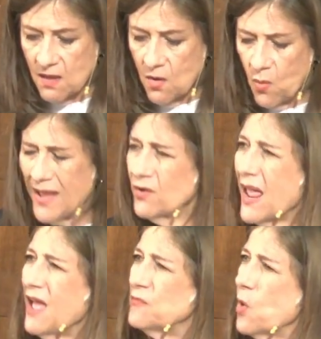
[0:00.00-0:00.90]
Why don't I
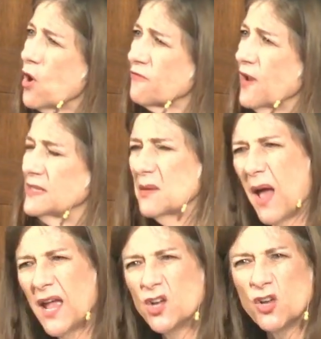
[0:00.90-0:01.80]
have more friends? Am
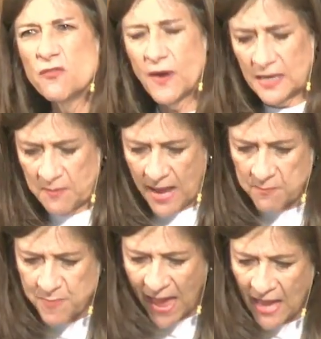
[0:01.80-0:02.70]
I a good friend? Am I a
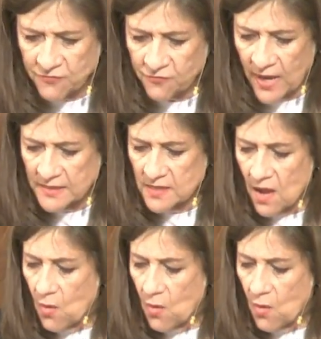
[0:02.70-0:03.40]
bad friend?